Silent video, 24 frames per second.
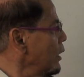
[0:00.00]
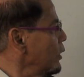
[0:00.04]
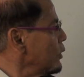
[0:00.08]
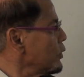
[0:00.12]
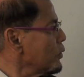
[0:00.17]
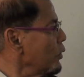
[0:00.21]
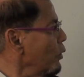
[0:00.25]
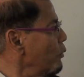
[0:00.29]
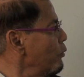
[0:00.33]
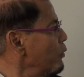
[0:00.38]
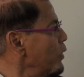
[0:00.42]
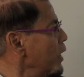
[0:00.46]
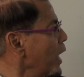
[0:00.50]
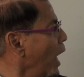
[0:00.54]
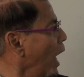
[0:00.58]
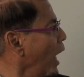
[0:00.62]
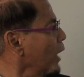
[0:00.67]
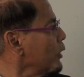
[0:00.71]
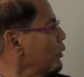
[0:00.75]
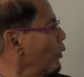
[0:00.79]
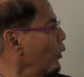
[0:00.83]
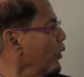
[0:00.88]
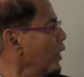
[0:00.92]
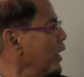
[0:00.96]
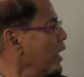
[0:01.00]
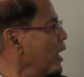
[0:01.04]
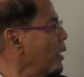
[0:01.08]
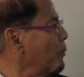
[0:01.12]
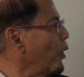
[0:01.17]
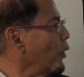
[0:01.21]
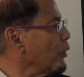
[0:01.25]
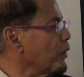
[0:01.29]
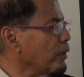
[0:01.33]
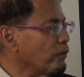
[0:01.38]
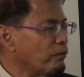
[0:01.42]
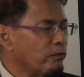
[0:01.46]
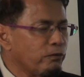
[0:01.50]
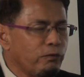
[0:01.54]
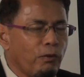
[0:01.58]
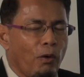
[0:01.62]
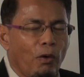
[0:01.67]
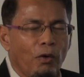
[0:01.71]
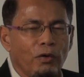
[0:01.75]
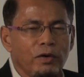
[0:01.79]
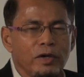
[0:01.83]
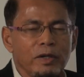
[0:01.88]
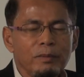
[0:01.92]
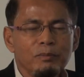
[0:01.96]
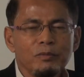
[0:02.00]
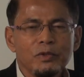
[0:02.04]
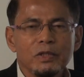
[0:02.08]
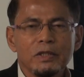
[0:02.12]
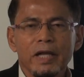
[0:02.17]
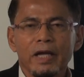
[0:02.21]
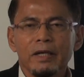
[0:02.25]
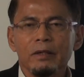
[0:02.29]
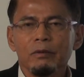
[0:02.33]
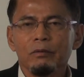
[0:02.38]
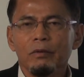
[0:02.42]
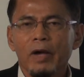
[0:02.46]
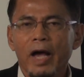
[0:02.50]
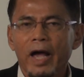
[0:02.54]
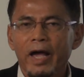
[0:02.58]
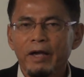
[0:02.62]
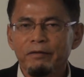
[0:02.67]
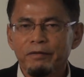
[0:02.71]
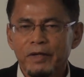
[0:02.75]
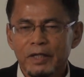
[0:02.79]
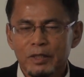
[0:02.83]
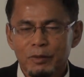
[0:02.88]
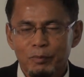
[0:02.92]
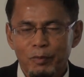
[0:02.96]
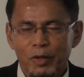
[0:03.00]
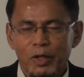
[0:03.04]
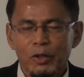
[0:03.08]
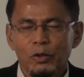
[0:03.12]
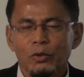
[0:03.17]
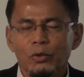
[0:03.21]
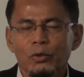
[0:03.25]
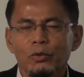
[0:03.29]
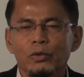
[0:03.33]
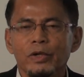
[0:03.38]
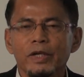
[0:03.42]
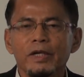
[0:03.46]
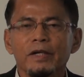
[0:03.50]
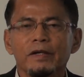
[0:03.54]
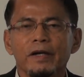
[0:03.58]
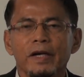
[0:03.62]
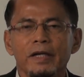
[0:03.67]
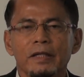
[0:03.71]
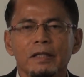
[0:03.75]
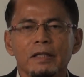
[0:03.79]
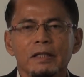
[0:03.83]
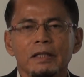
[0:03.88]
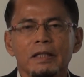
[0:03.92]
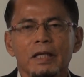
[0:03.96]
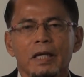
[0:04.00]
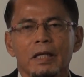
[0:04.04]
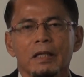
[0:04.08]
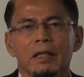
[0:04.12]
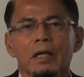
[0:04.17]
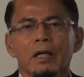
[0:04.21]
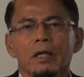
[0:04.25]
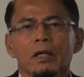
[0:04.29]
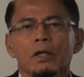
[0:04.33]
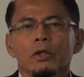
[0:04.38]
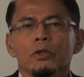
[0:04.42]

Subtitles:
So we are talking about the four realms that I have explained to you in great detail.